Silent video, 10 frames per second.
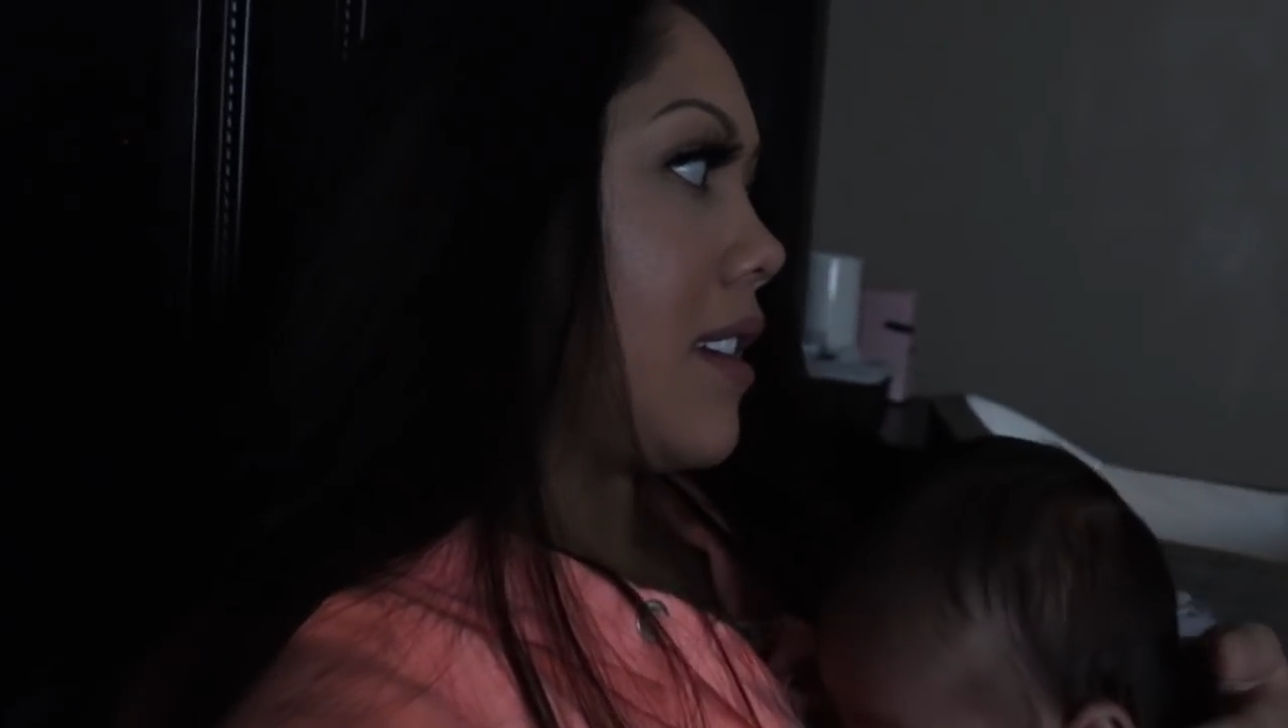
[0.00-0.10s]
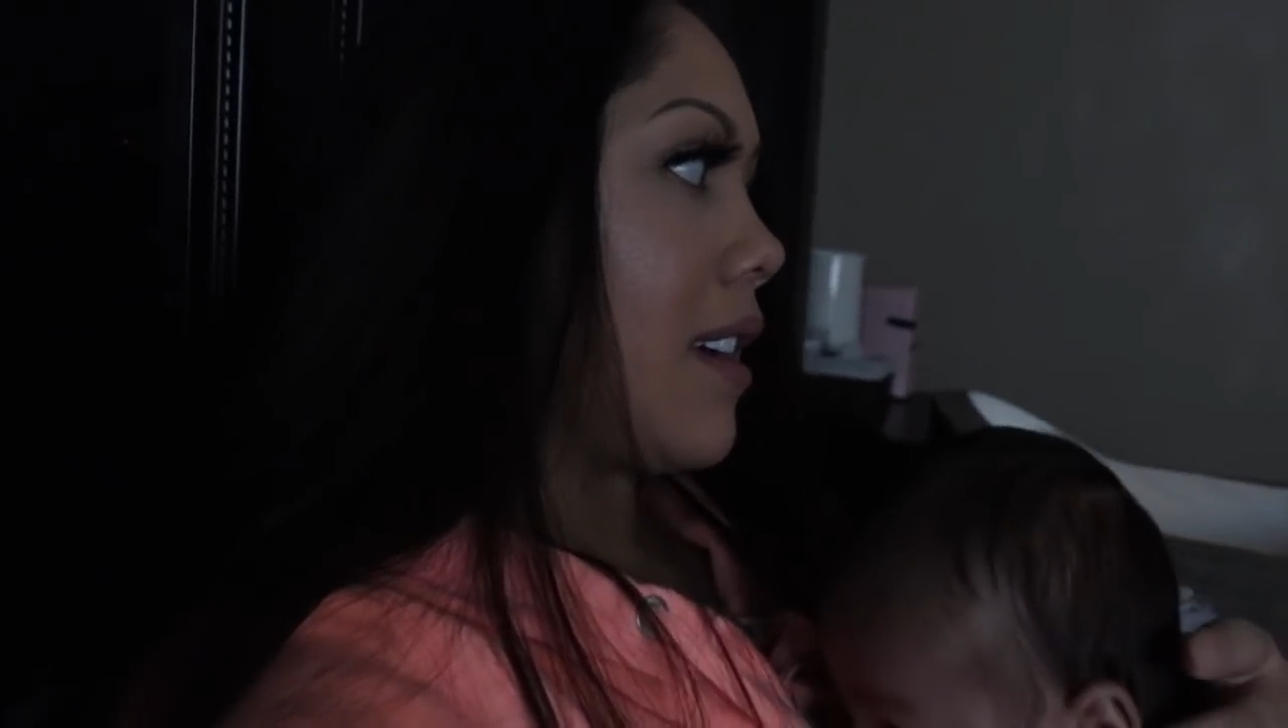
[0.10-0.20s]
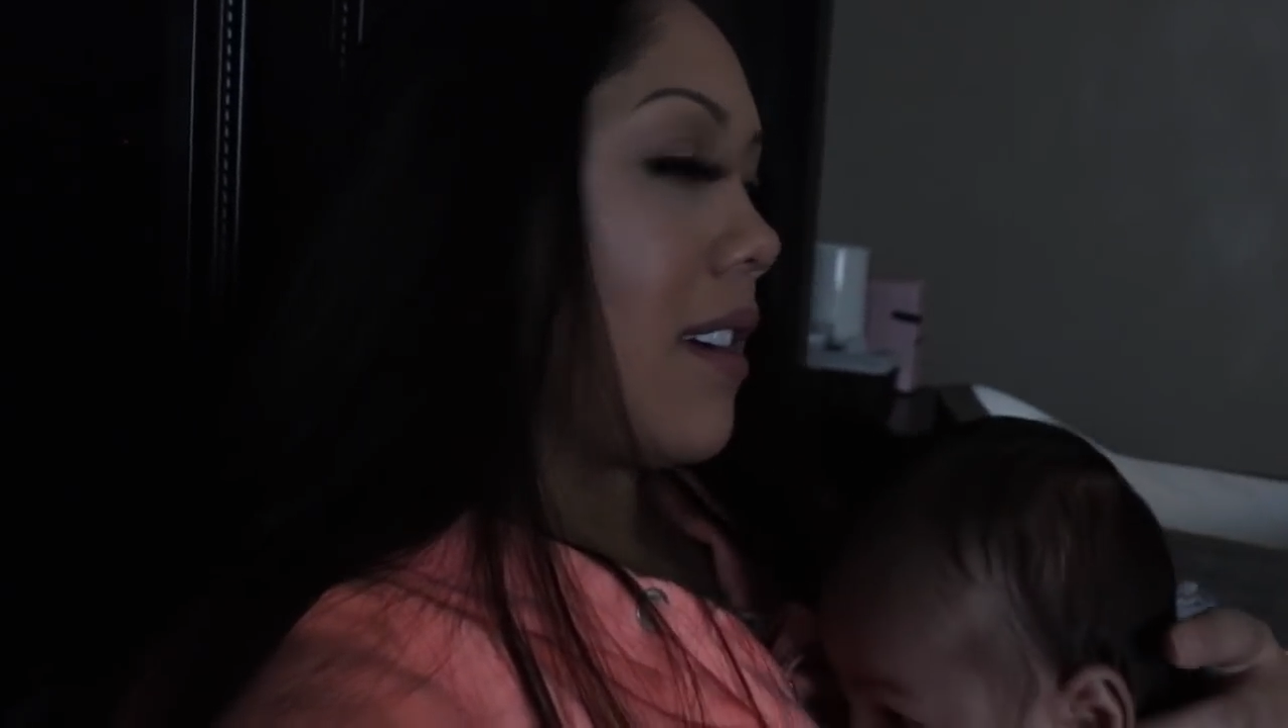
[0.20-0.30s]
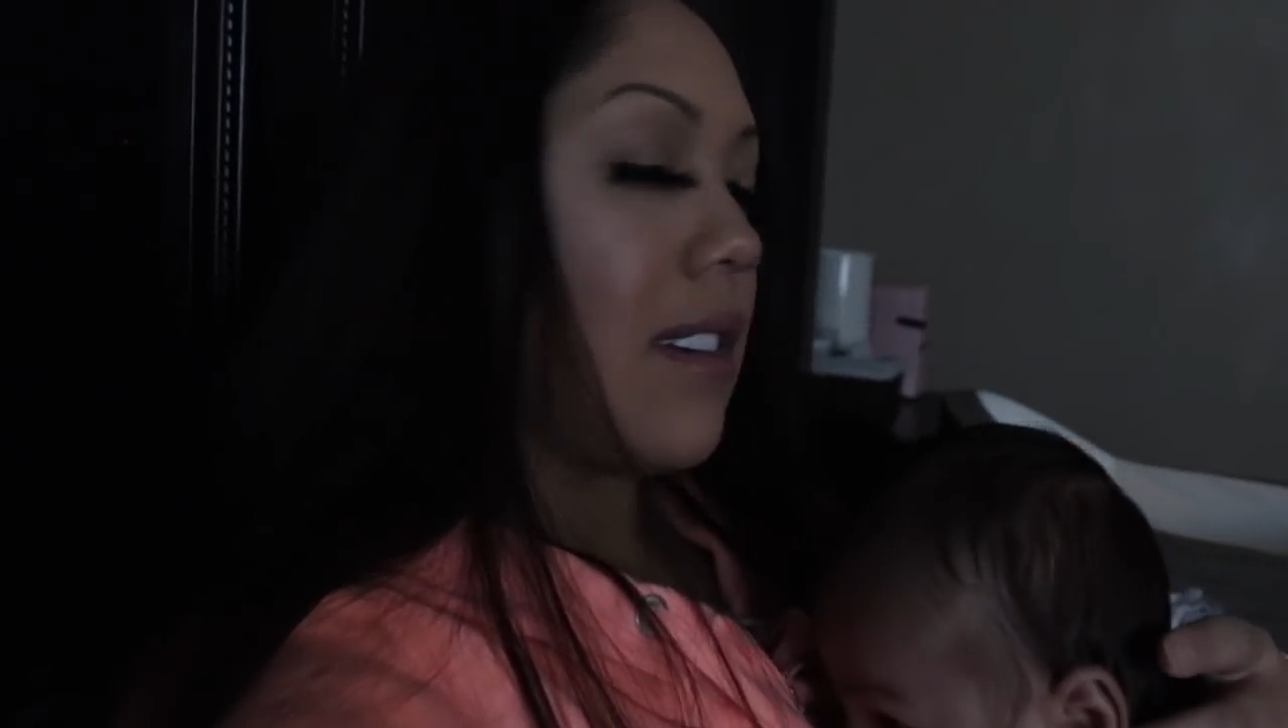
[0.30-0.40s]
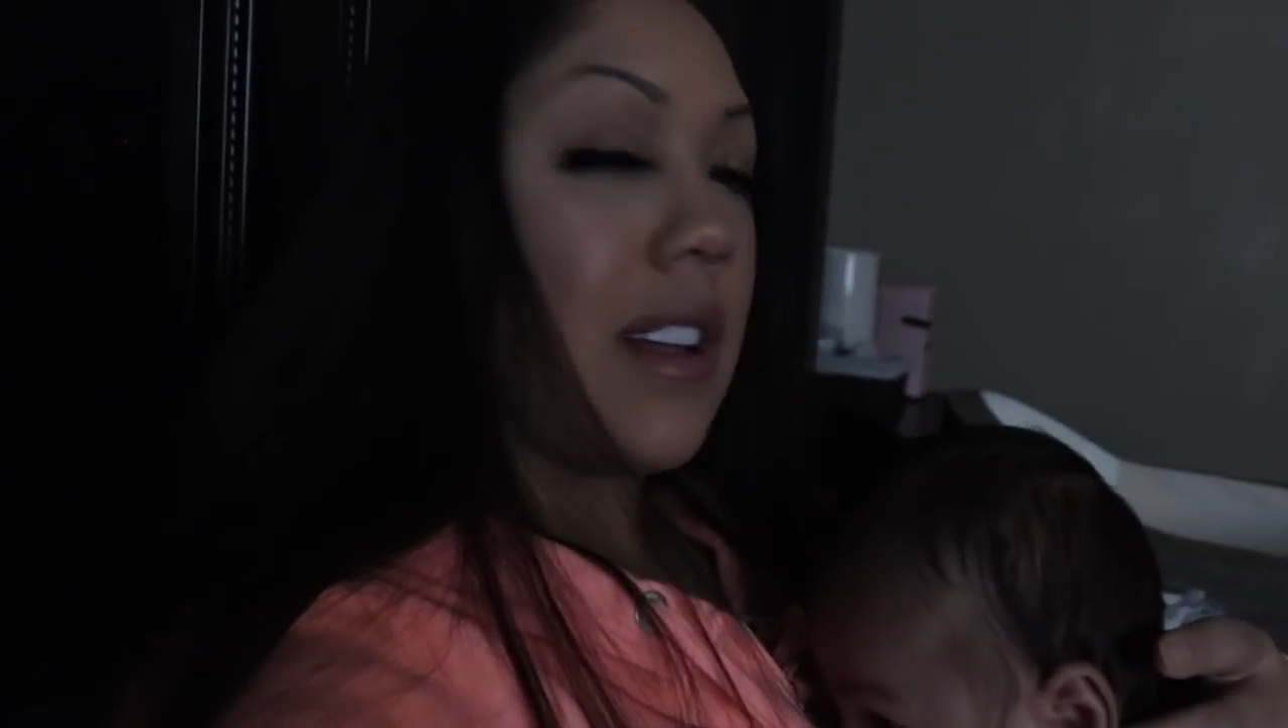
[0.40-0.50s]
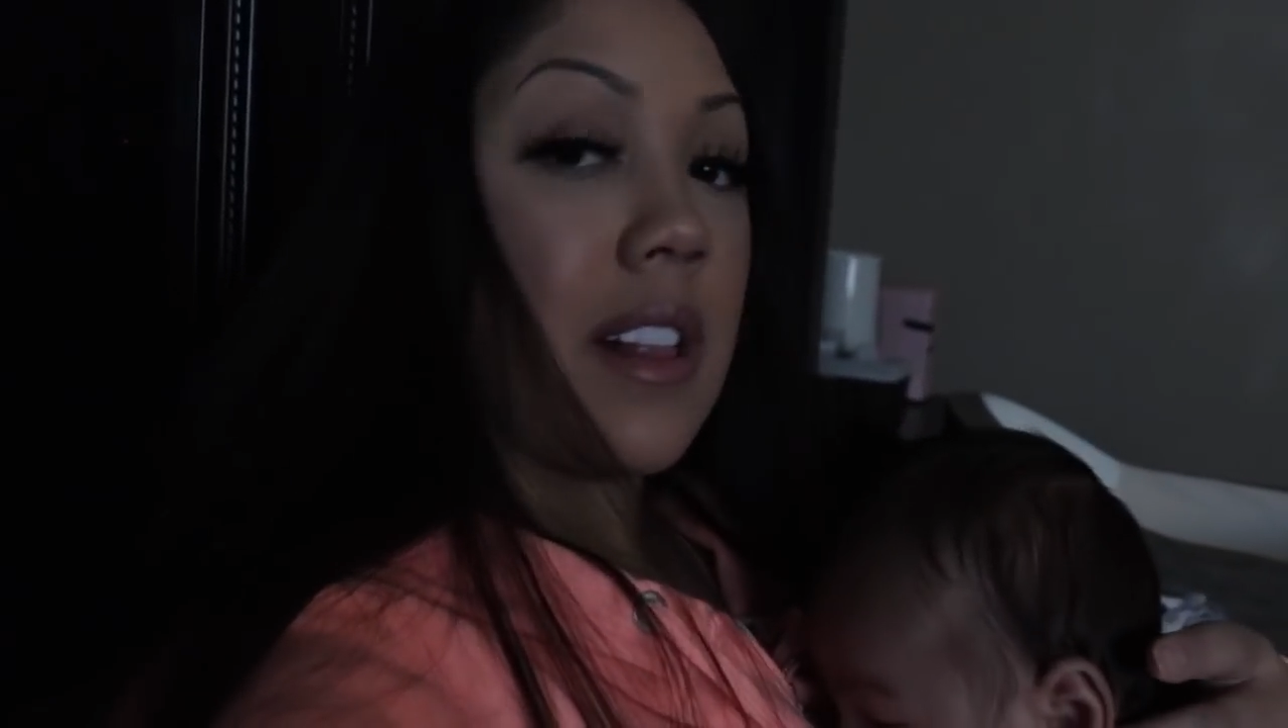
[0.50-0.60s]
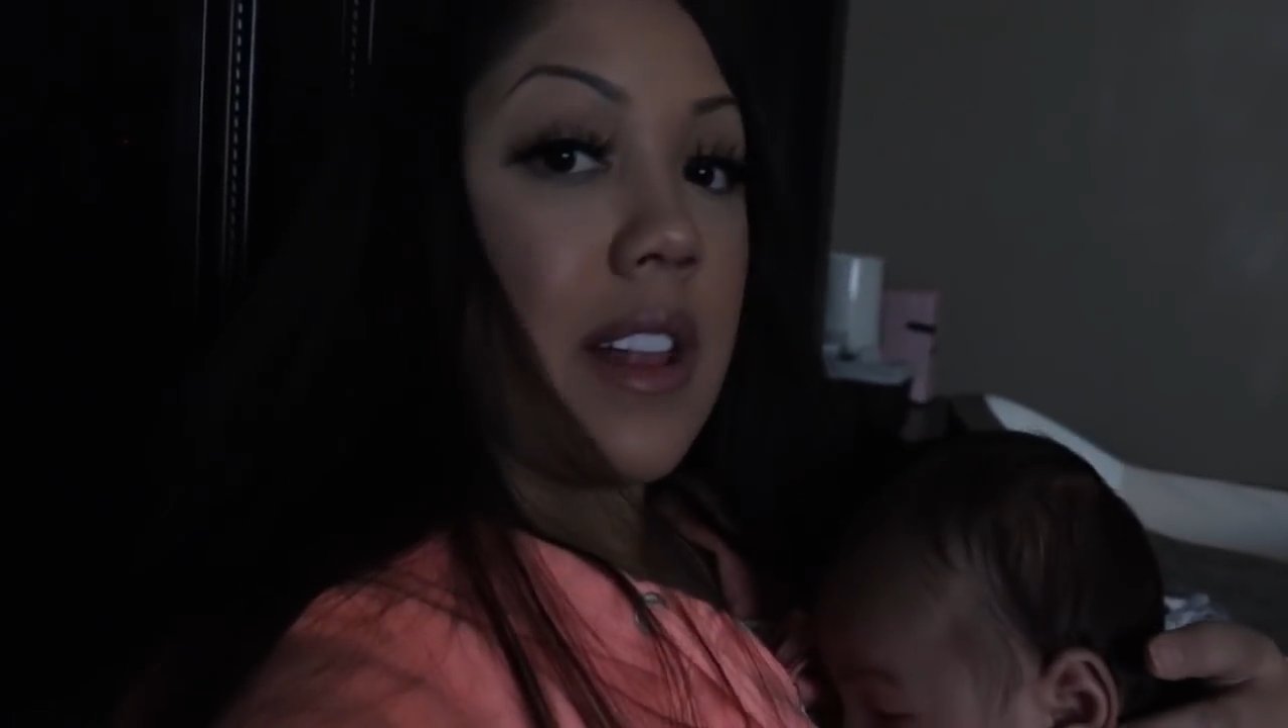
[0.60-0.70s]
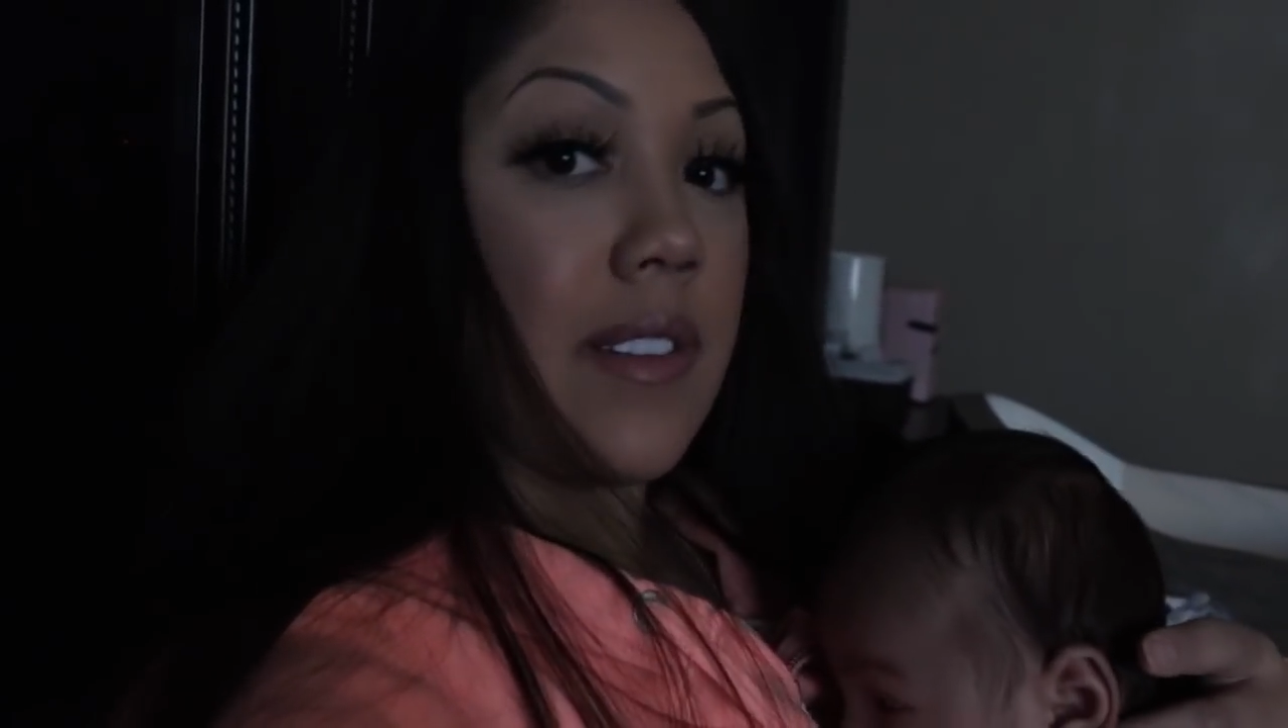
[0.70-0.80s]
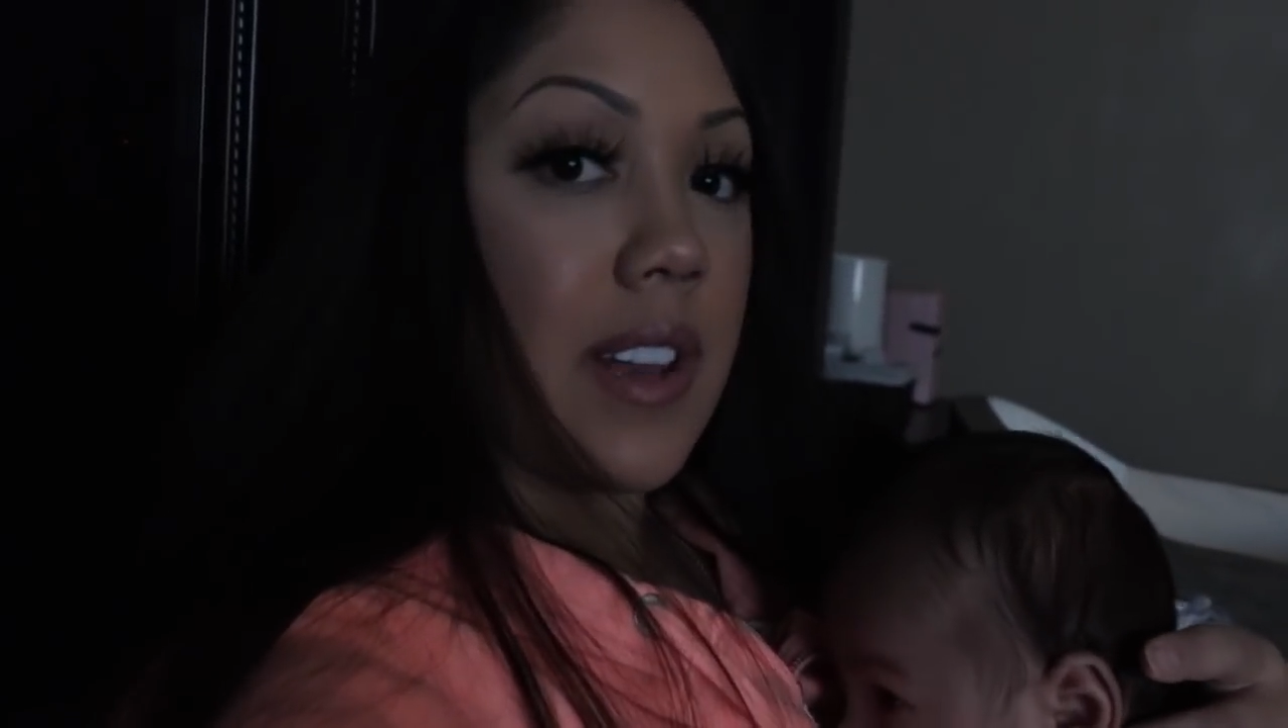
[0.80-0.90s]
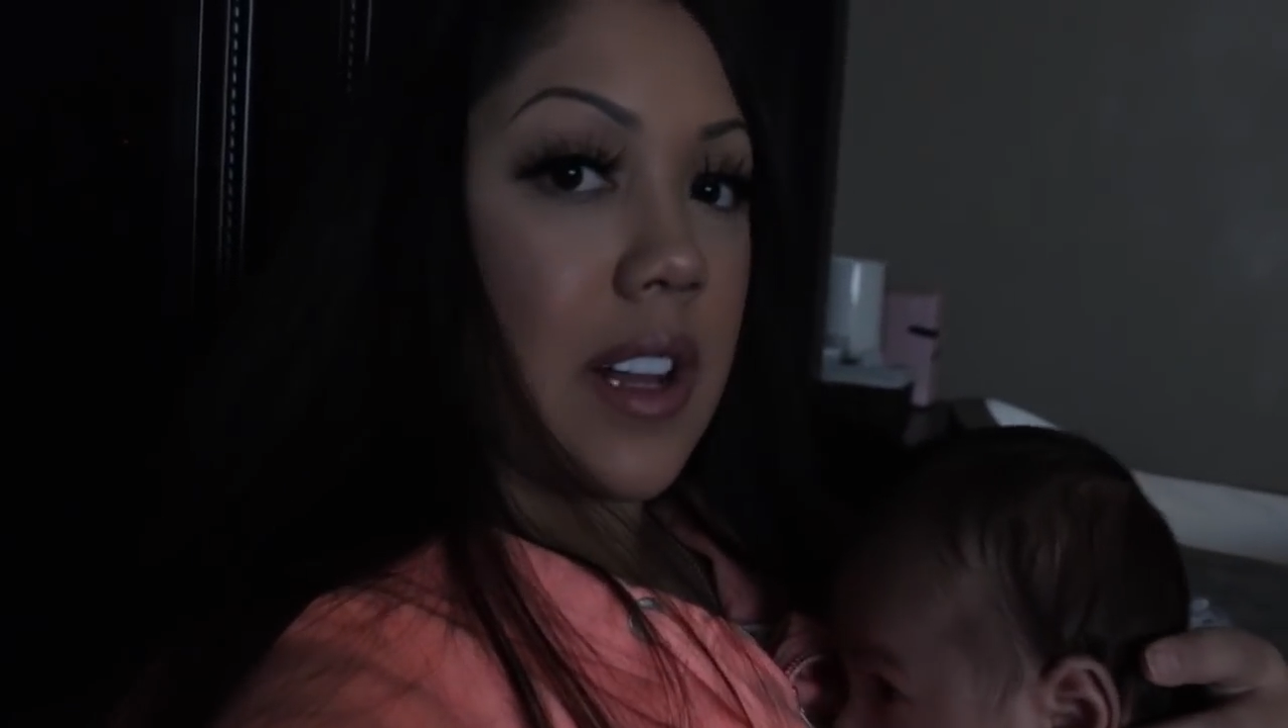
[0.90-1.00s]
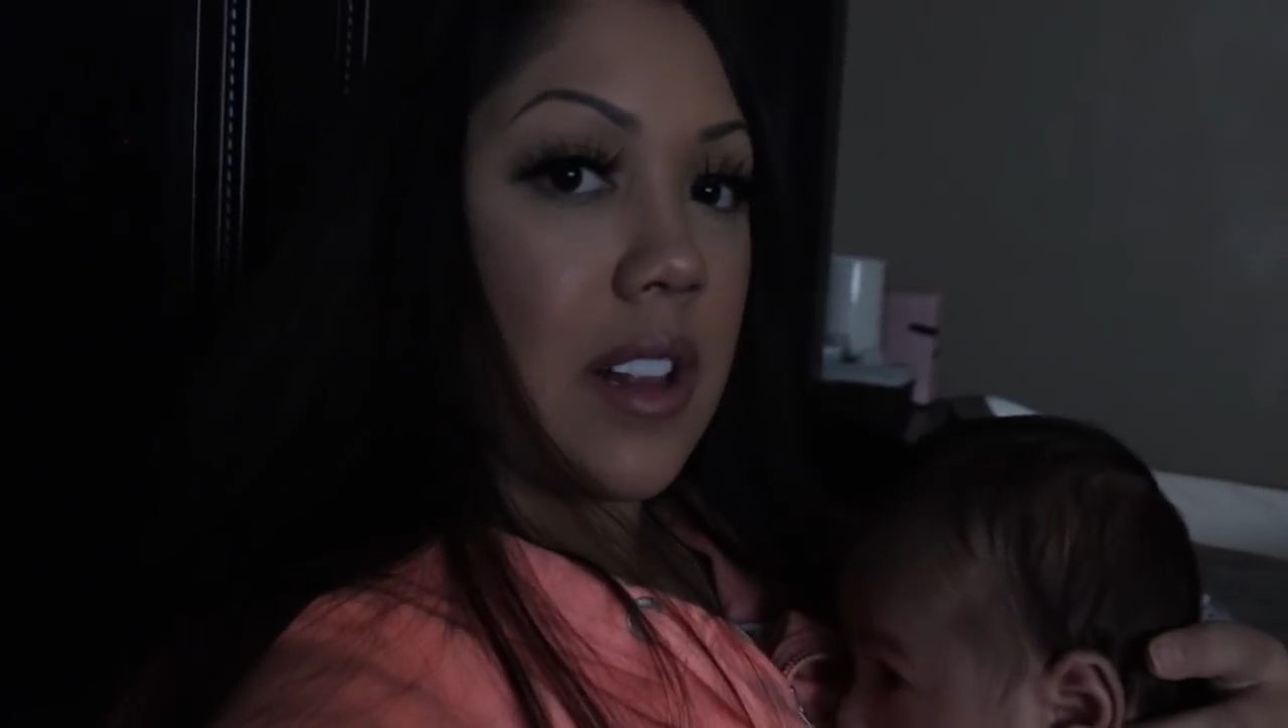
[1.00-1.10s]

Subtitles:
till 11